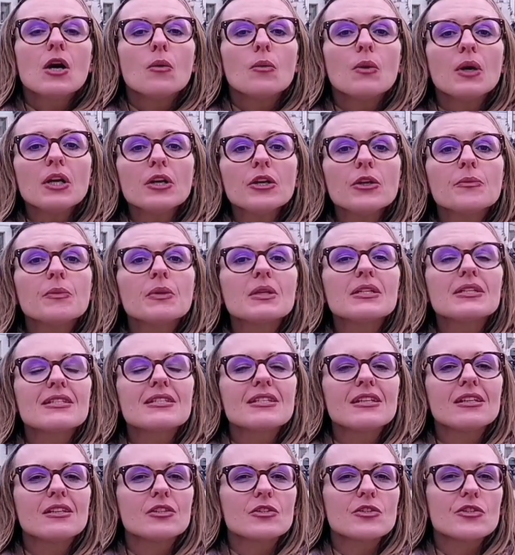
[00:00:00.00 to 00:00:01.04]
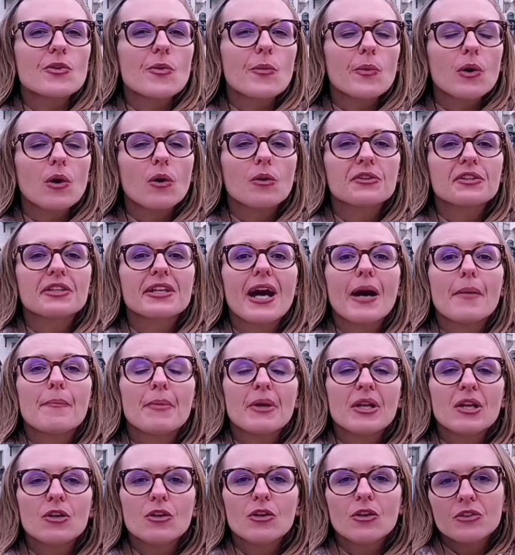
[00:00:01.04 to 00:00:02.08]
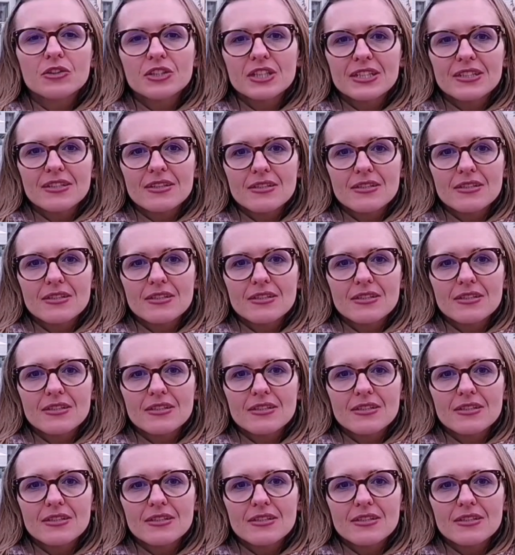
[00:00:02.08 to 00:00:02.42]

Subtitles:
where you will see the so-called Cappellone